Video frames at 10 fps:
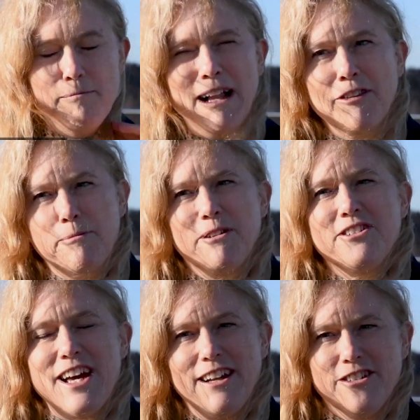multiple
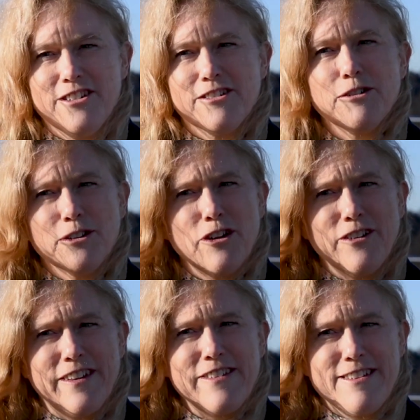challenges going
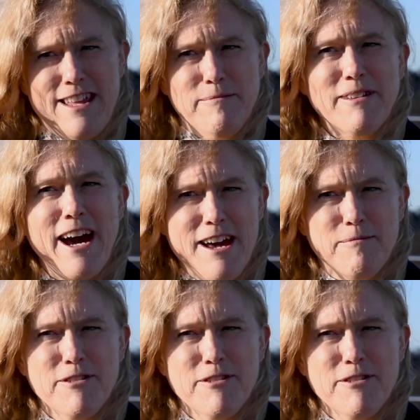on at the same time.